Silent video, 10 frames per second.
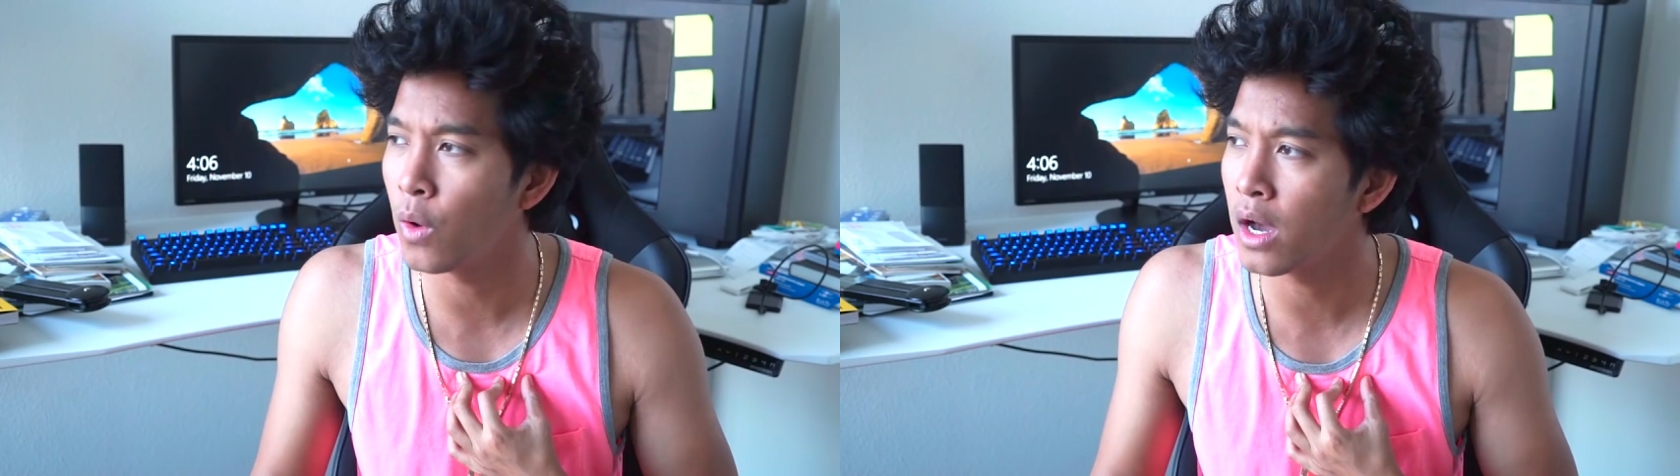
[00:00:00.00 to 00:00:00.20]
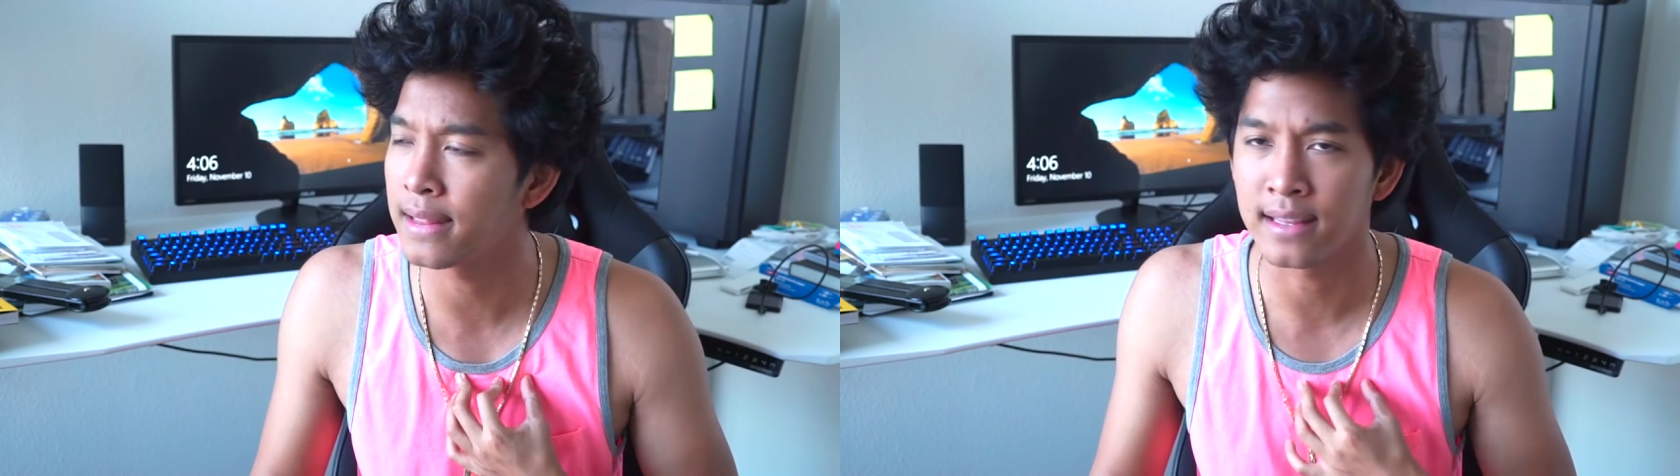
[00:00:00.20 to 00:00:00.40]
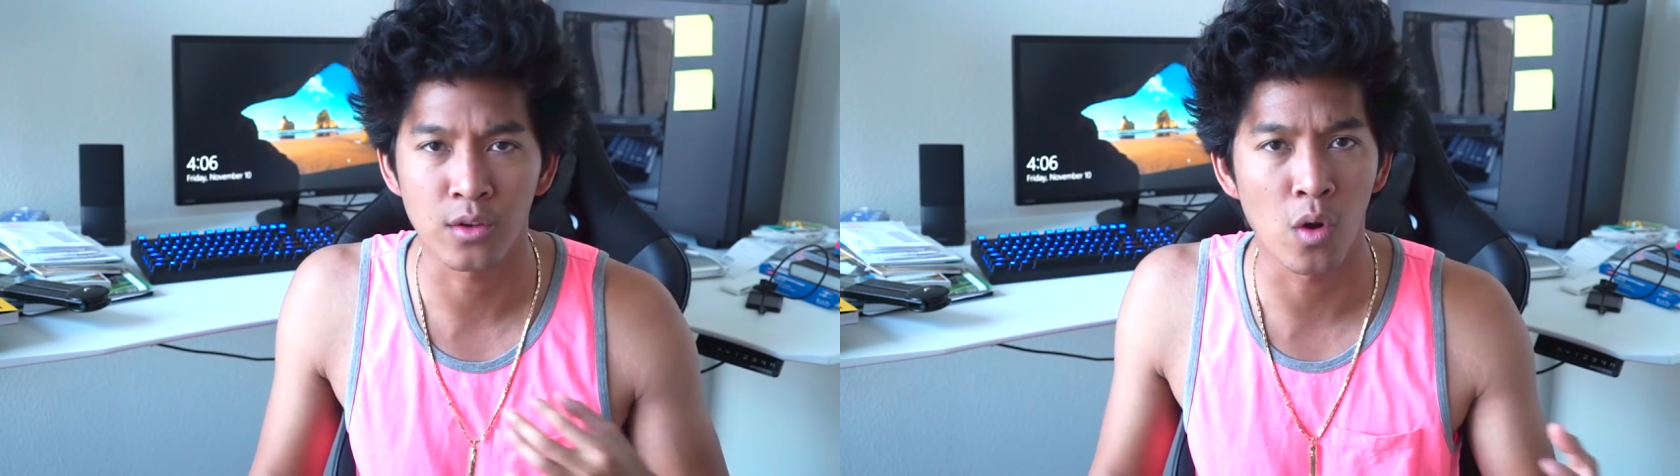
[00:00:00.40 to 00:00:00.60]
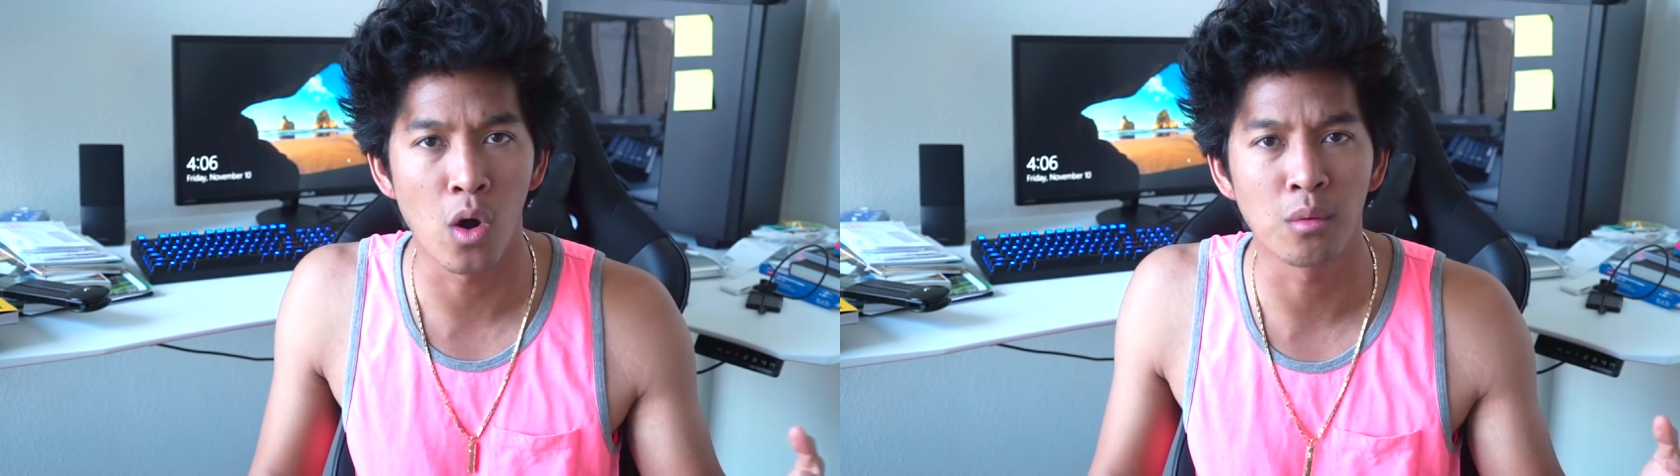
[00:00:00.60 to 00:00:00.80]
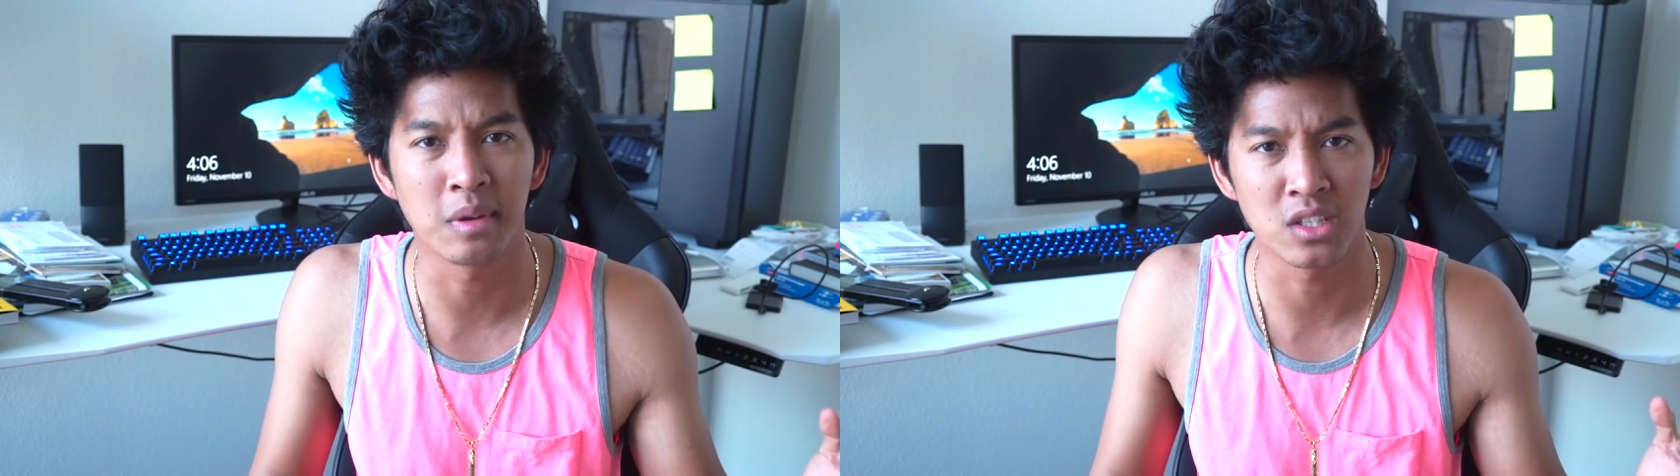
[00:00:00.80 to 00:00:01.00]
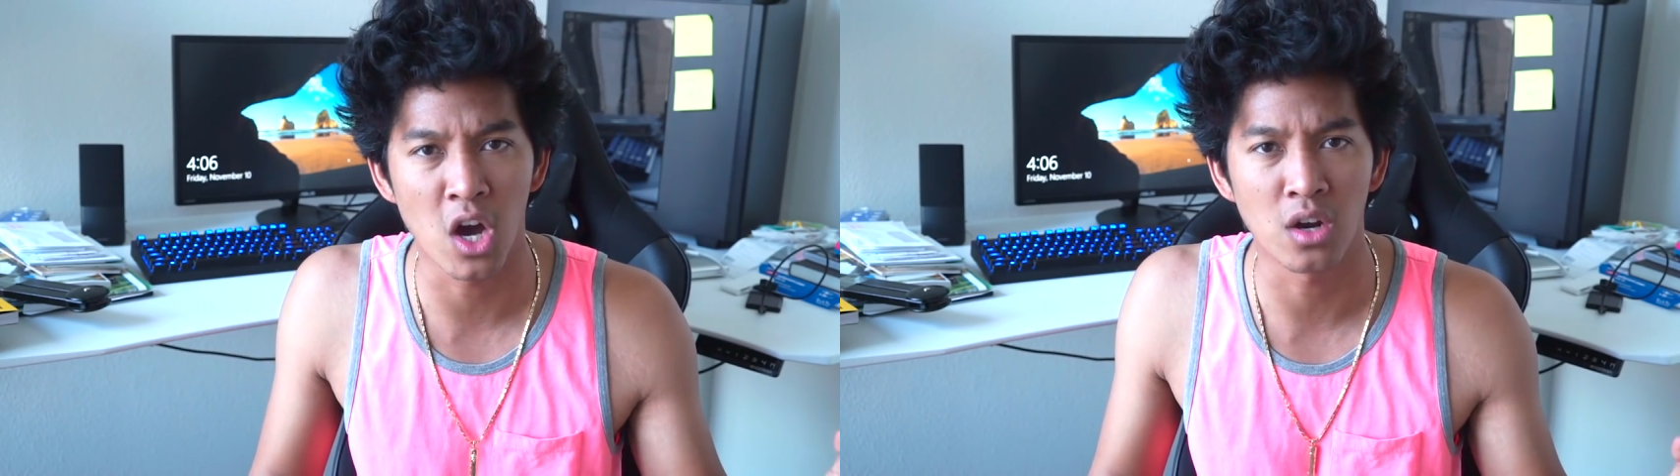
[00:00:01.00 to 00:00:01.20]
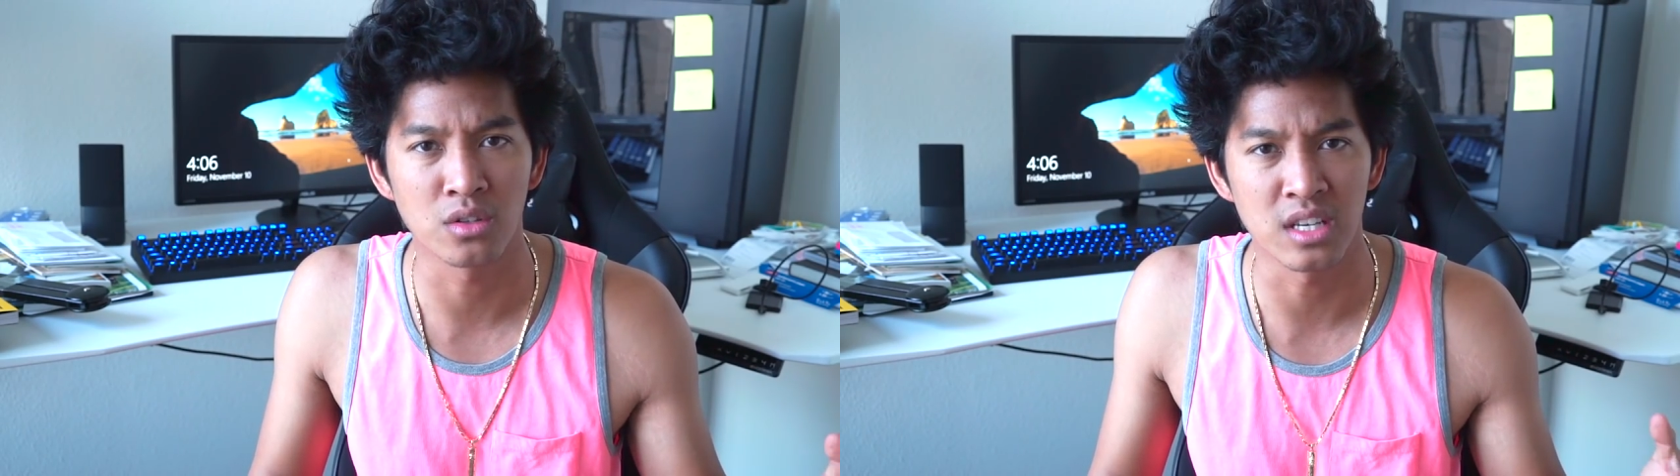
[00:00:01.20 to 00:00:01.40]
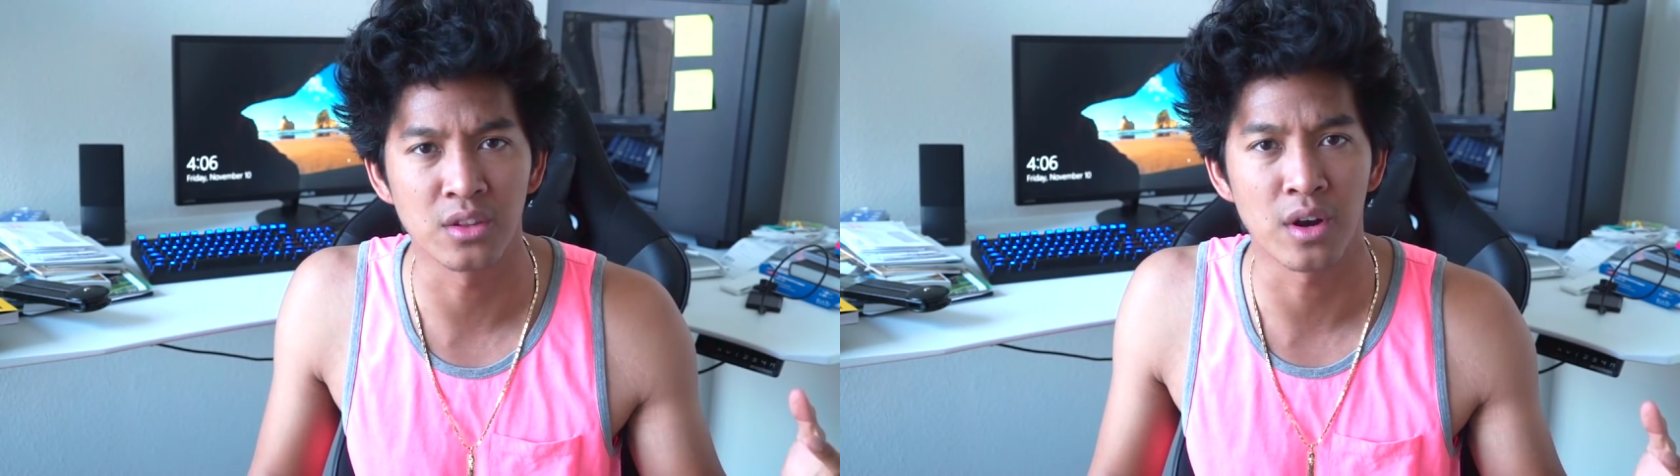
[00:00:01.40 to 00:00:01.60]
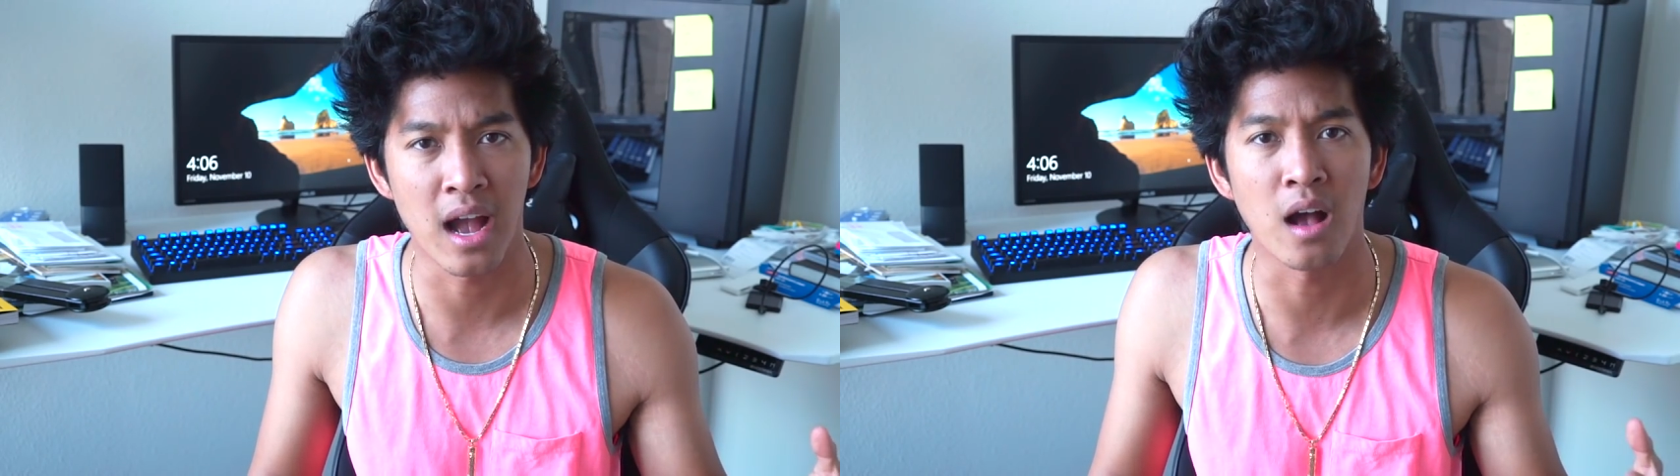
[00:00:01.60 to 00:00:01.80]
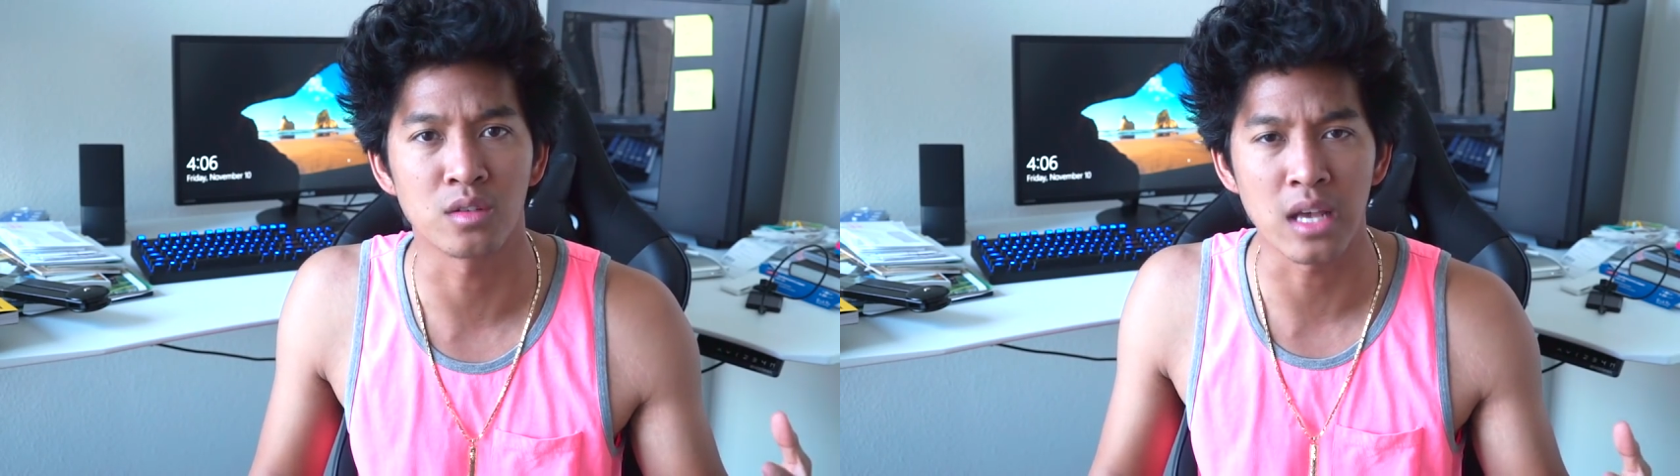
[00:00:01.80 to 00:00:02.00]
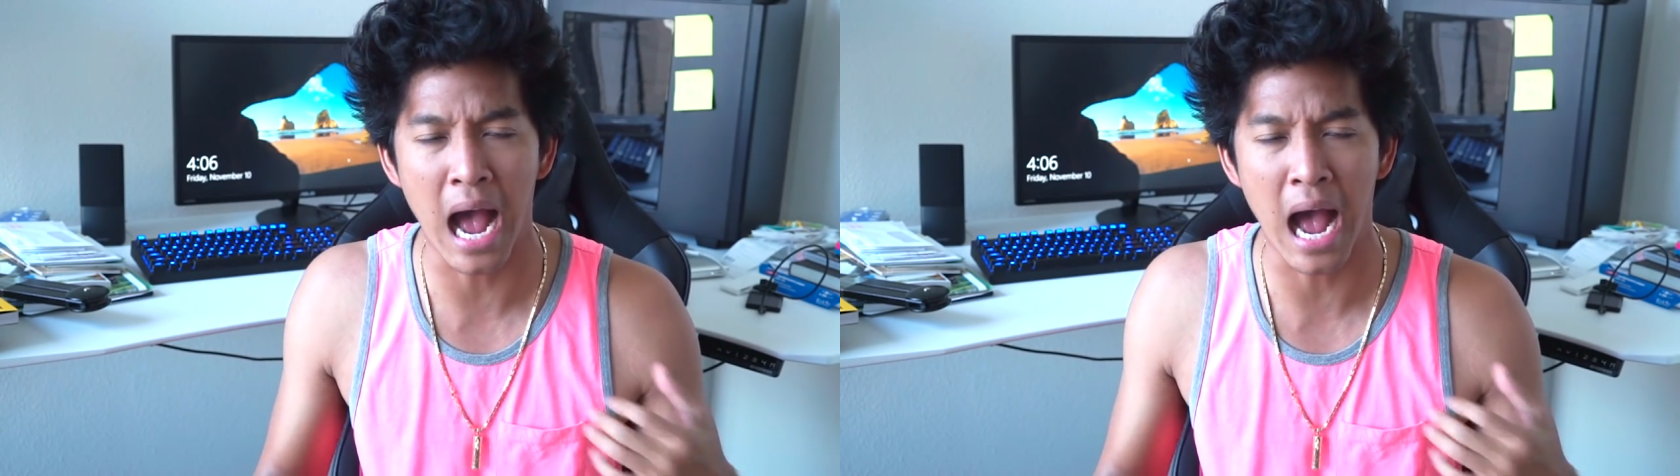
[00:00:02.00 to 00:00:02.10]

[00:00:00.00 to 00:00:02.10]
want like their own McDonald's in their house?